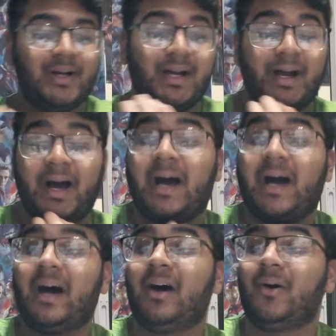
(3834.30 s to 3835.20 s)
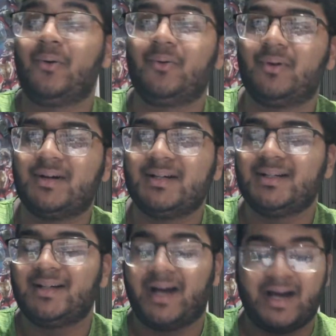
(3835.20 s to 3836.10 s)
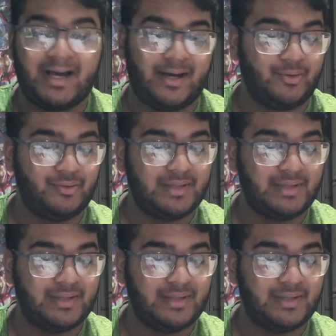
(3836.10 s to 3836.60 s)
How? How?